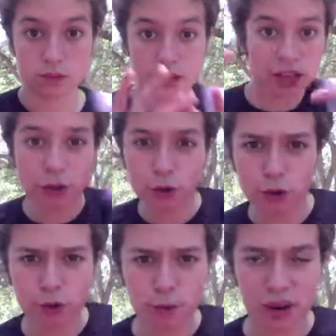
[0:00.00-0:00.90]

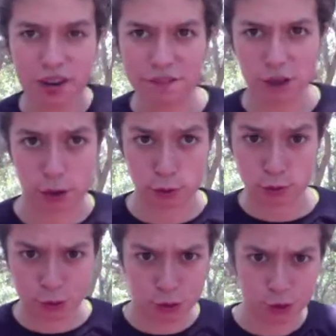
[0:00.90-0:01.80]
Hello, my fellow
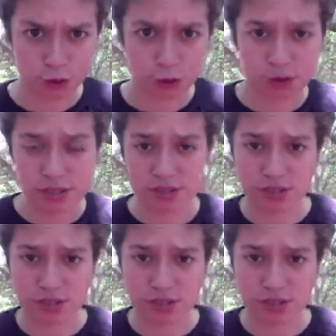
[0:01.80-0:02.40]
trolls and